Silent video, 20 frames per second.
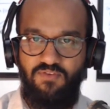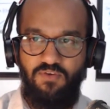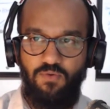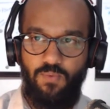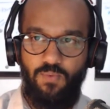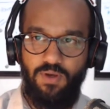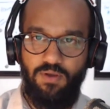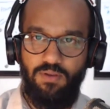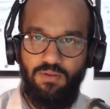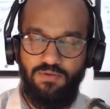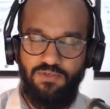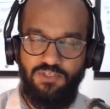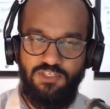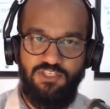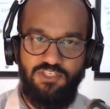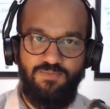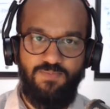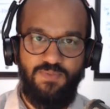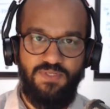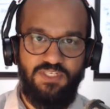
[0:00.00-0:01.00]
you will,
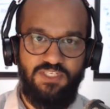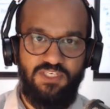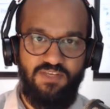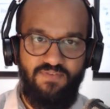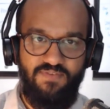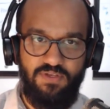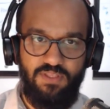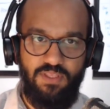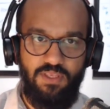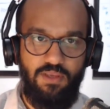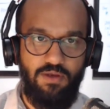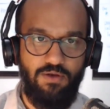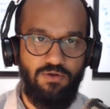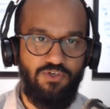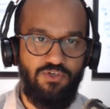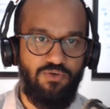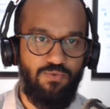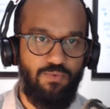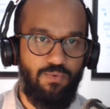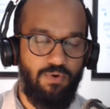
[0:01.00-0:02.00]
specifically geared
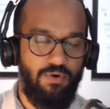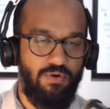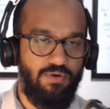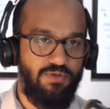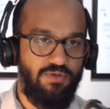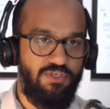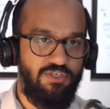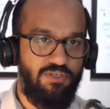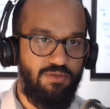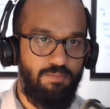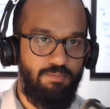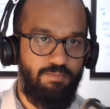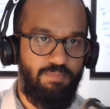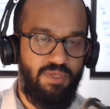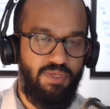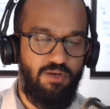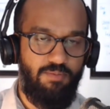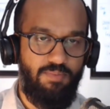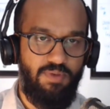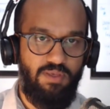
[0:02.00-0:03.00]
towards
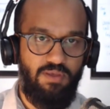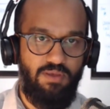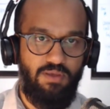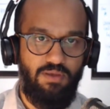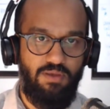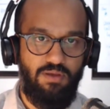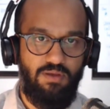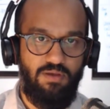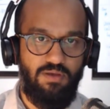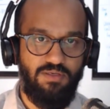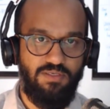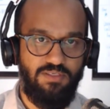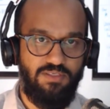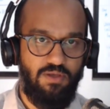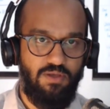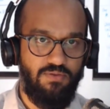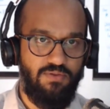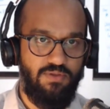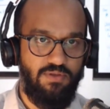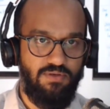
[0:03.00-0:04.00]
B2B
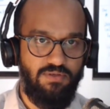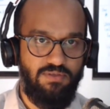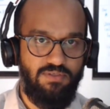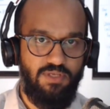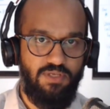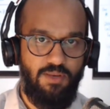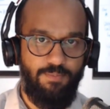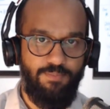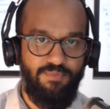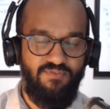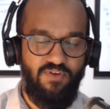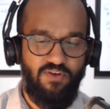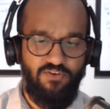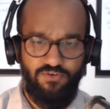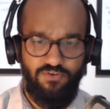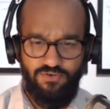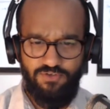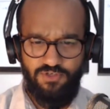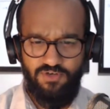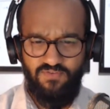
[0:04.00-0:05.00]
consultants and professional
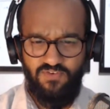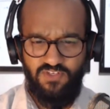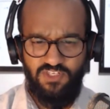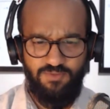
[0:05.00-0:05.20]
services